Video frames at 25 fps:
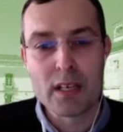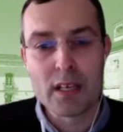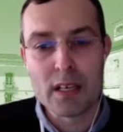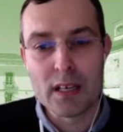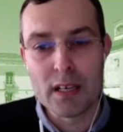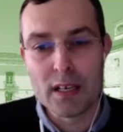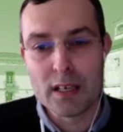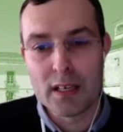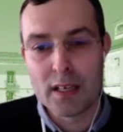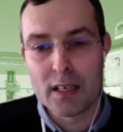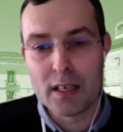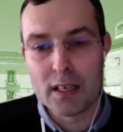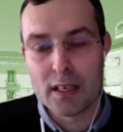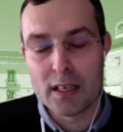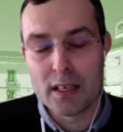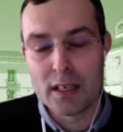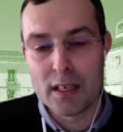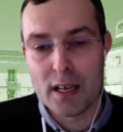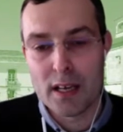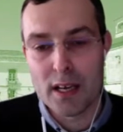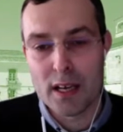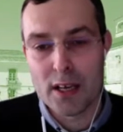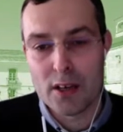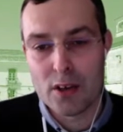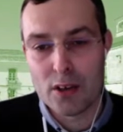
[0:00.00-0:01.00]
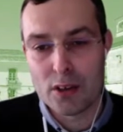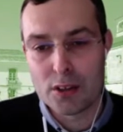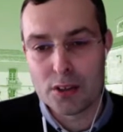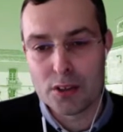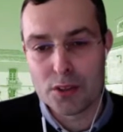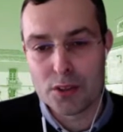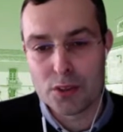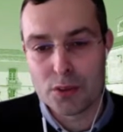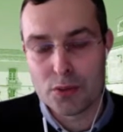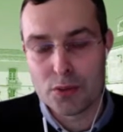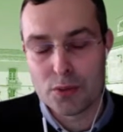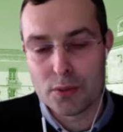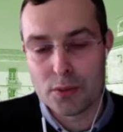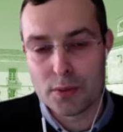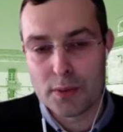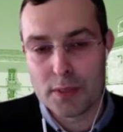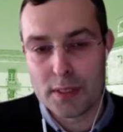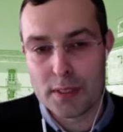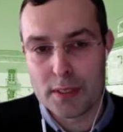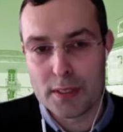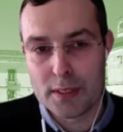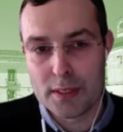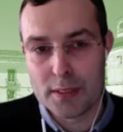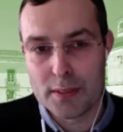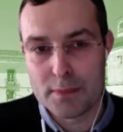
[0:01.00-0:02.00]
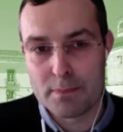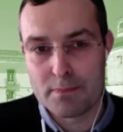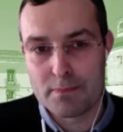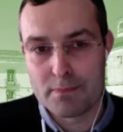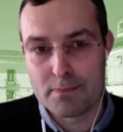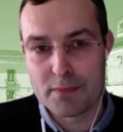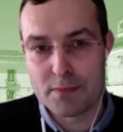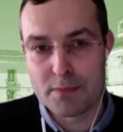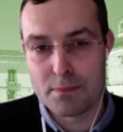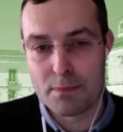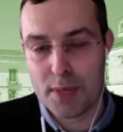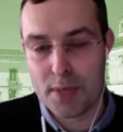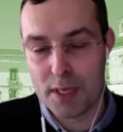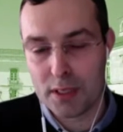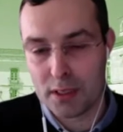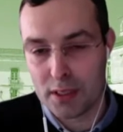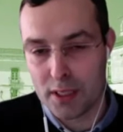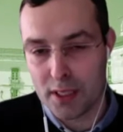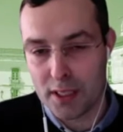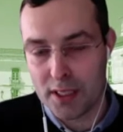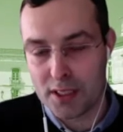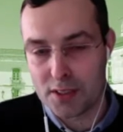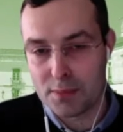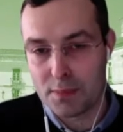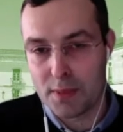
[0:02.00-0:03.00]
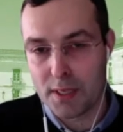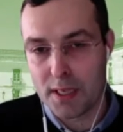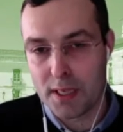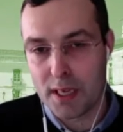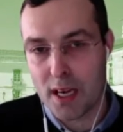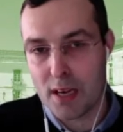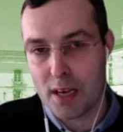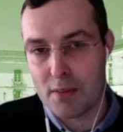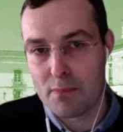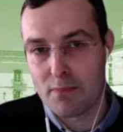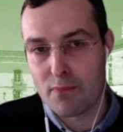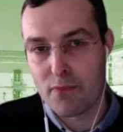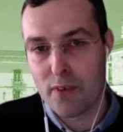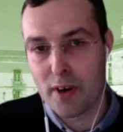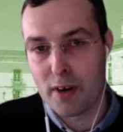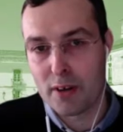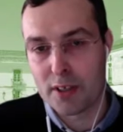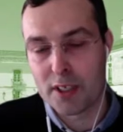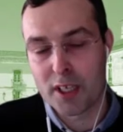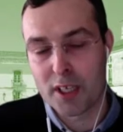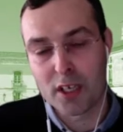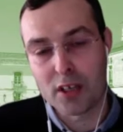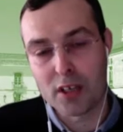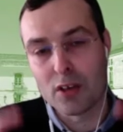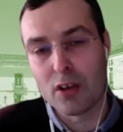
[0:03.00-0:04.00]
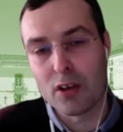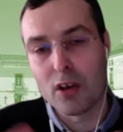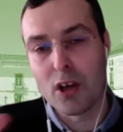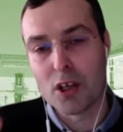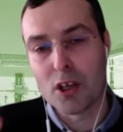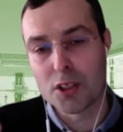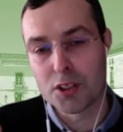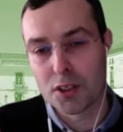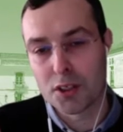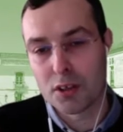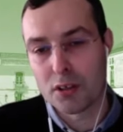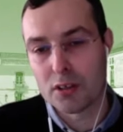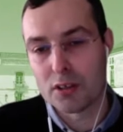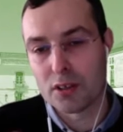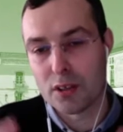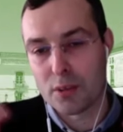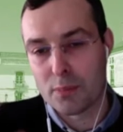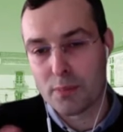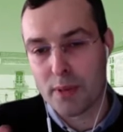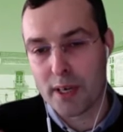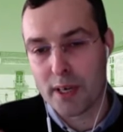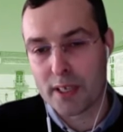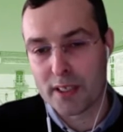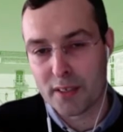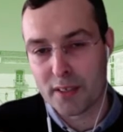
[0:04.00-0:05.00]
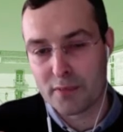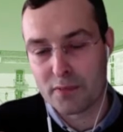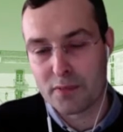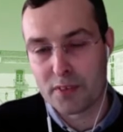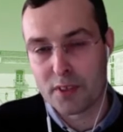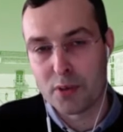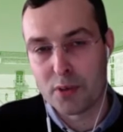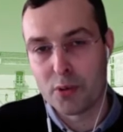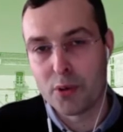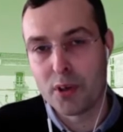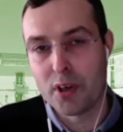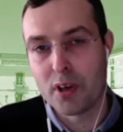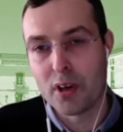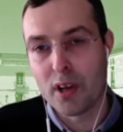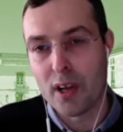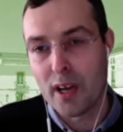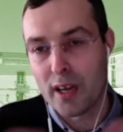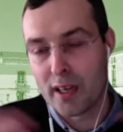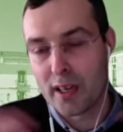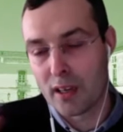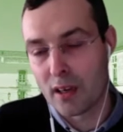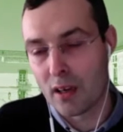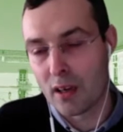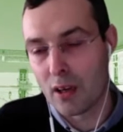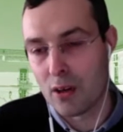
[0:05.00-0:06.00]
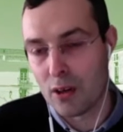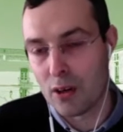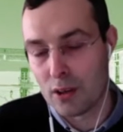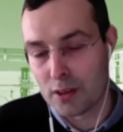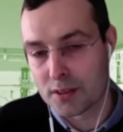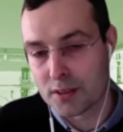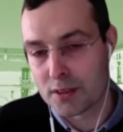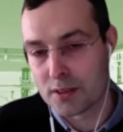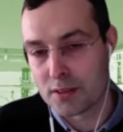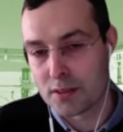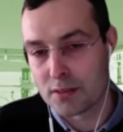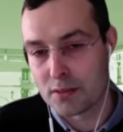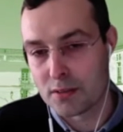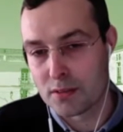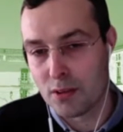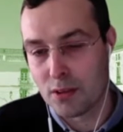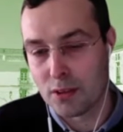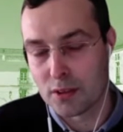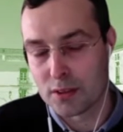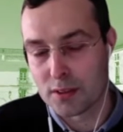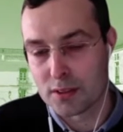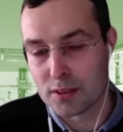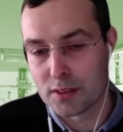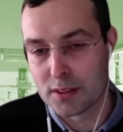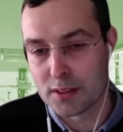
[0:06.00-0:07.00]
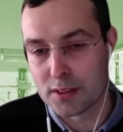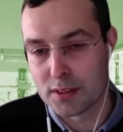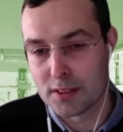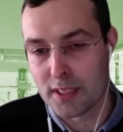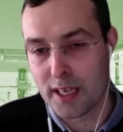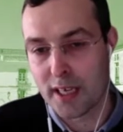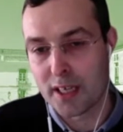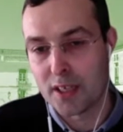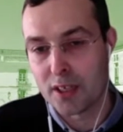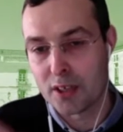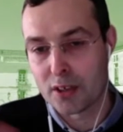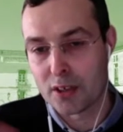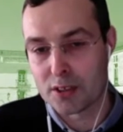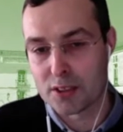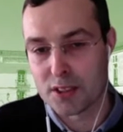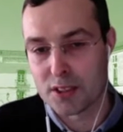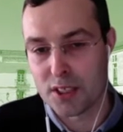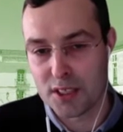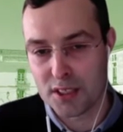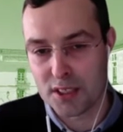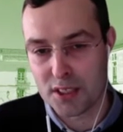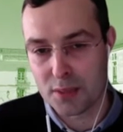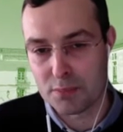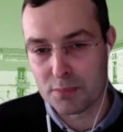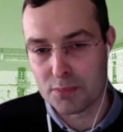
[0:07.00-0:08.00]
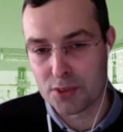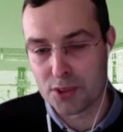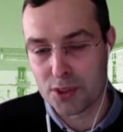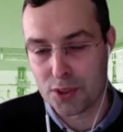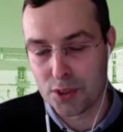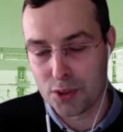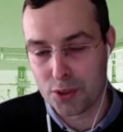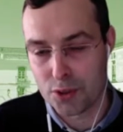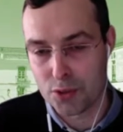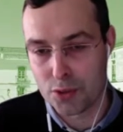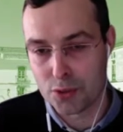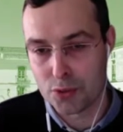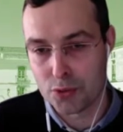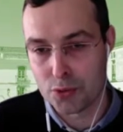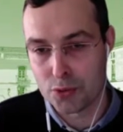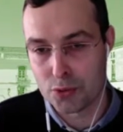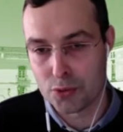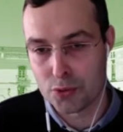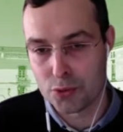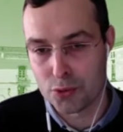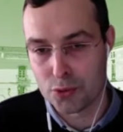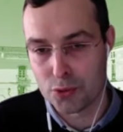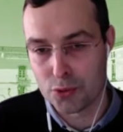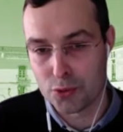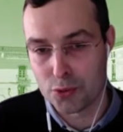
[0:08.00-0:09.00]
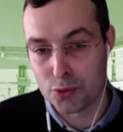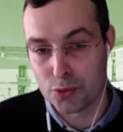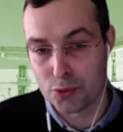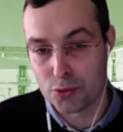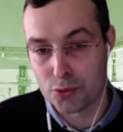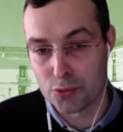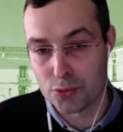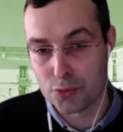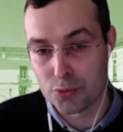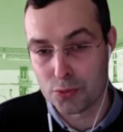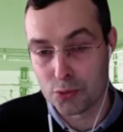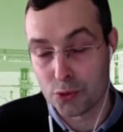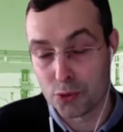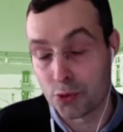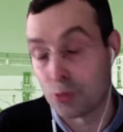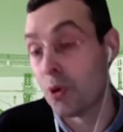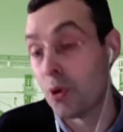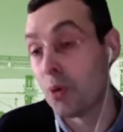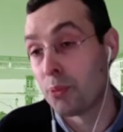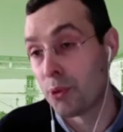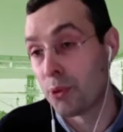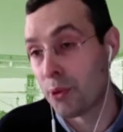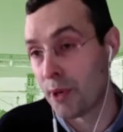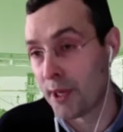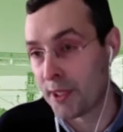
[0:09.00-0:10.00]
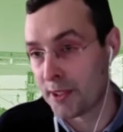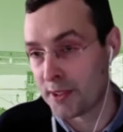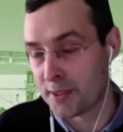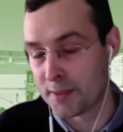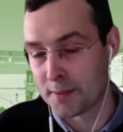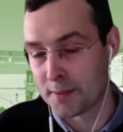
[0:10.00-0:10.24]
And also the buildings became very technological on the part of they rely a lot on the technical systems to operate.